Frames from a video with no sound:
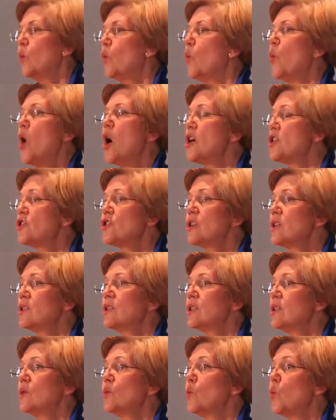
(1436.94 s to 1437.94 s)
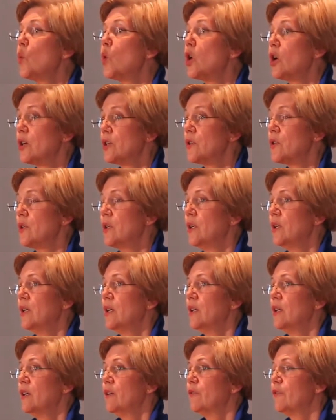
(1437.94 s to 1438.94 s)
Washington works
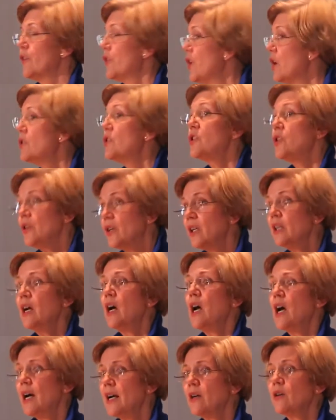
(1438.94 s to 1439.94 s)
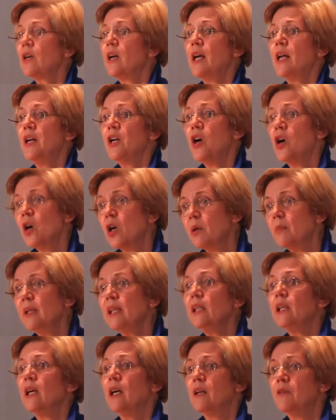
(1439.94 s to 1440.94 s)
for those who can hire an
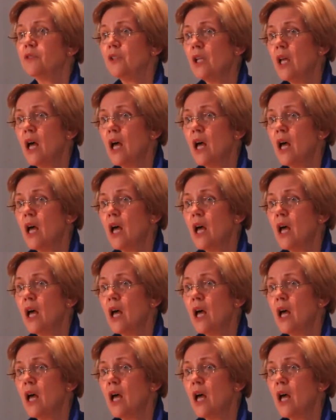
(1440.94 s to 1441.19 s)
army of